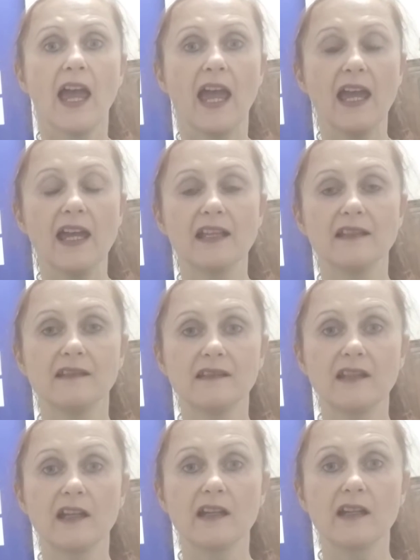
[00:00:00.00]

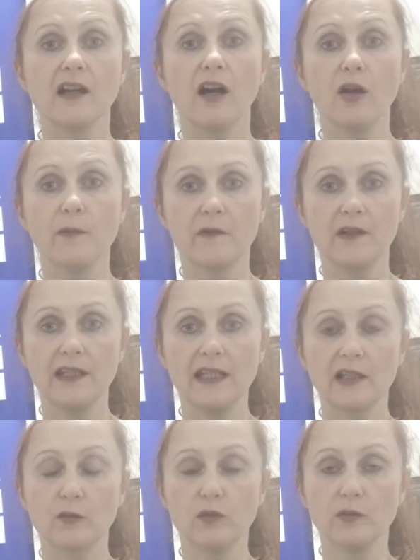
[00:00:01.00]
and
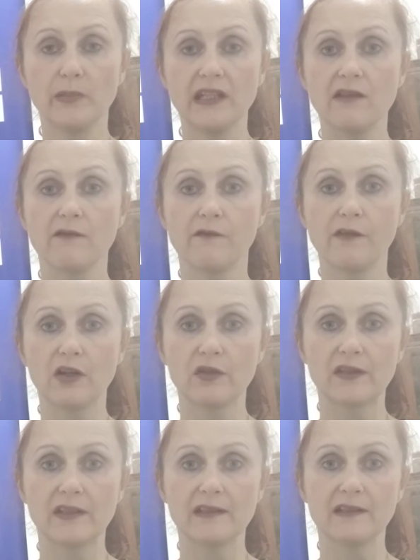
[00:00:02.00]
hopefully it will be
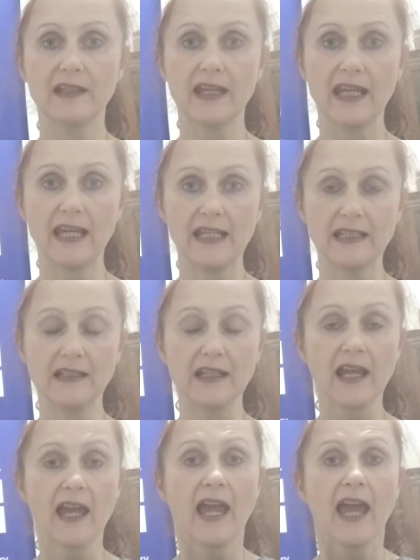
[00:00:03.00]
voted
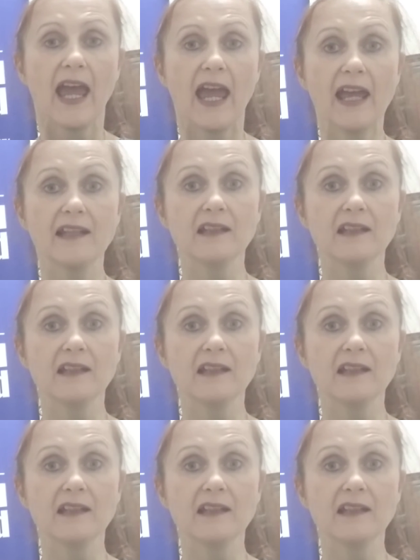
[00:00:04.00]
in. And